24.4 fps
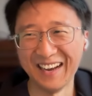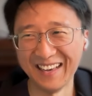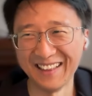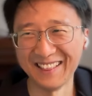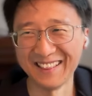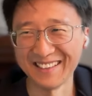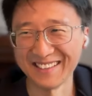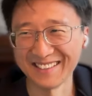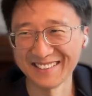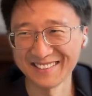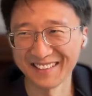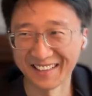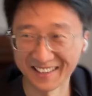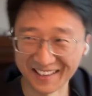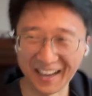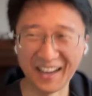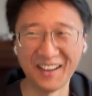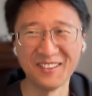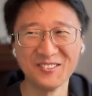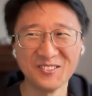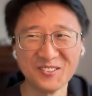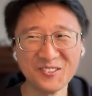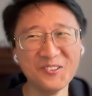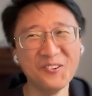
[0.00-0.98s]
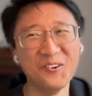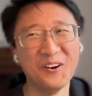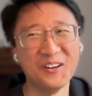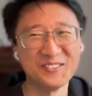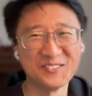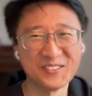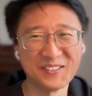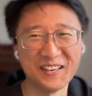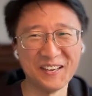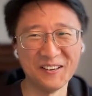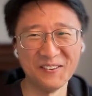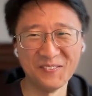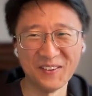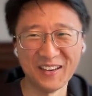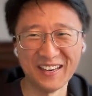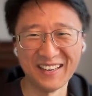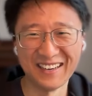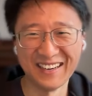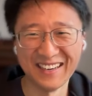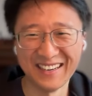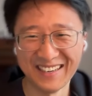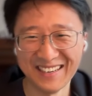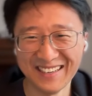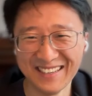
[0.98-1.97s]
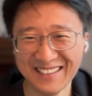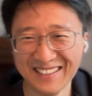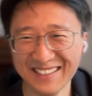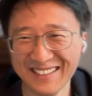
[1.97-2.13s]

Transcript: at this? Like, I do want yeah. to get better.